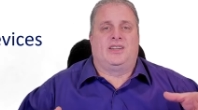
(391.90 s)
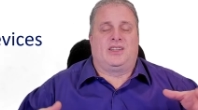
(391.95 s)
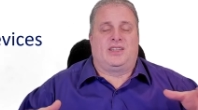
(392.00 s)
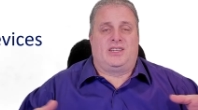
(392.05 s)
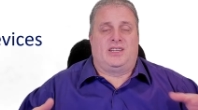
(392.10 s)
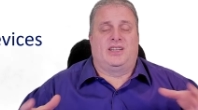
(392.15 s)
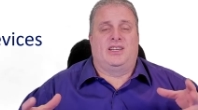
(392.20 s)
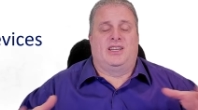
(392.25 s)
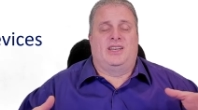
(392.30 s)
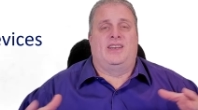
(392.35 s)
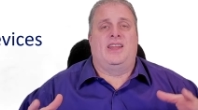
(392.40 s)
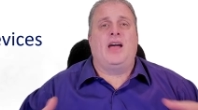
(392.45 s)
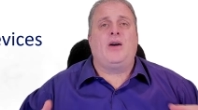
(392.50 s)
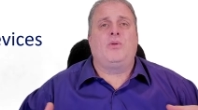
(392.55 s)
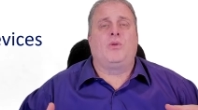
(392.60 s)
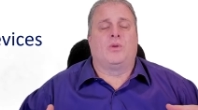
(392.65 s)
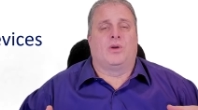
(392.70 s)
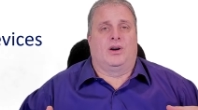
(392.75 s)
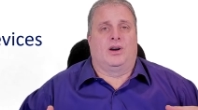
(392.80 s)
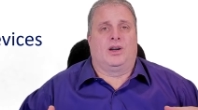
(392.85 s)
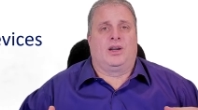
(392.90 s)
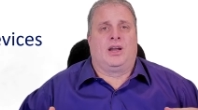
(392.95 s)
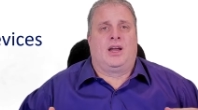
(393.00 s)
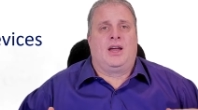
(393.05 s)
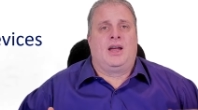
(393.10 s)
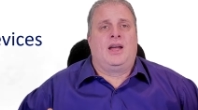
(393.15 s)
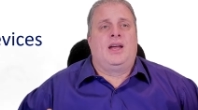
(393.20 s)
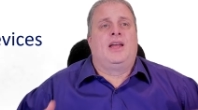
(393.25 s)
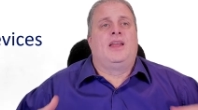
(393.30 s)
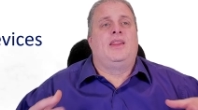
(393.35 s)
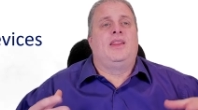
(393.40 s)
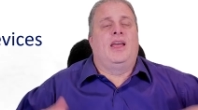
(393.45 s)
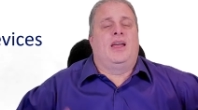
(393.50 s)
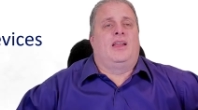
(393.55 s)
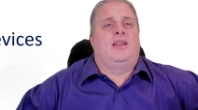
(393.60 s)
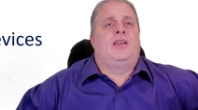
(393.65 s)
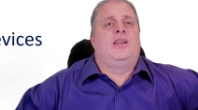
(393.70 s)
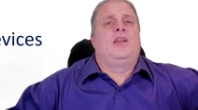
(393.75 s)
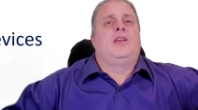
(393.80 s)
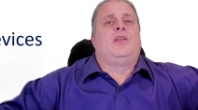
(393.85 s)
the, the network,
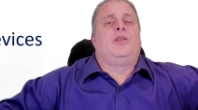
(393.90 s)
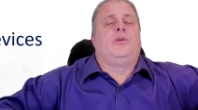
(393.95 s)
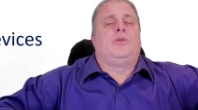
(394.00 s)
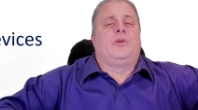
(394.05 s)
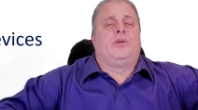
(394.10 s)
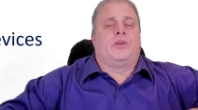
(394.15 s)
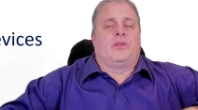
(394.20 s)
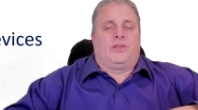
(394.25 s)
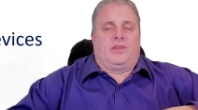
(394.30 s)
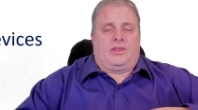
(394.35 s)
then you